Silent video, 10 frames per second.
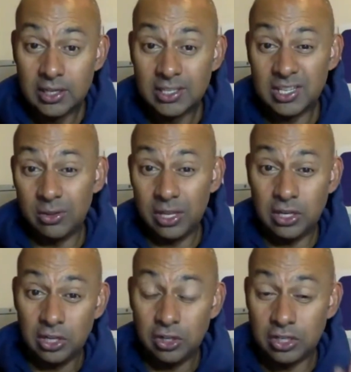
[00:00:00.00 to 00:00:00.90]
So then
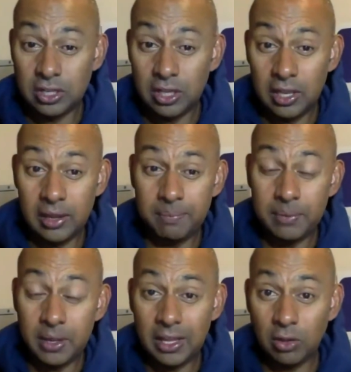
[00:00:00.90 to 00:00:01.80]
it's just a
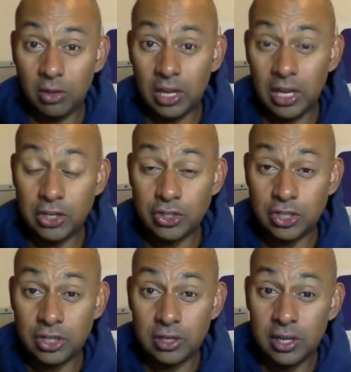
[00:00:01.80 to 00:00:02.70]

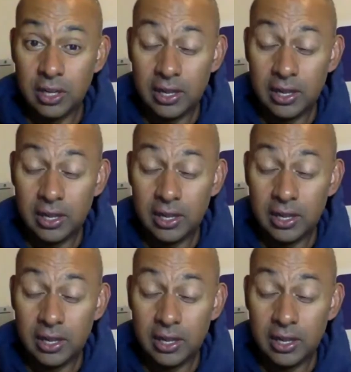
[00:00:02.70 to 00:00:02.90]
calculation